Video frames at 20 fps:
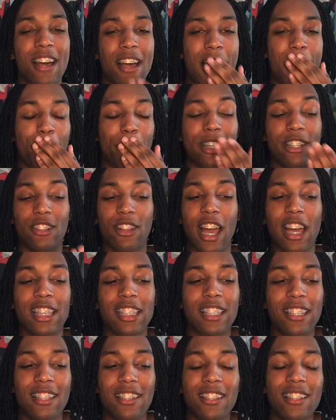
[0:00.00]
I mean, I
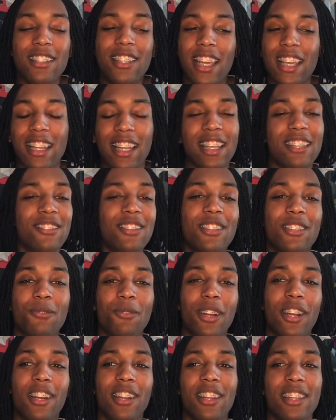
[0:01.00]
say things on
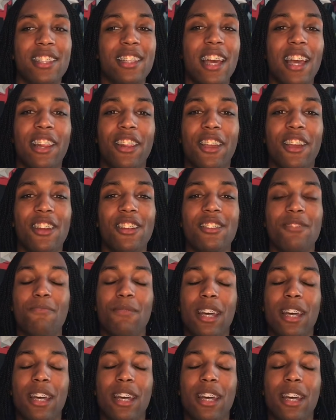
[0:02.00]
Twitter, this and that, third,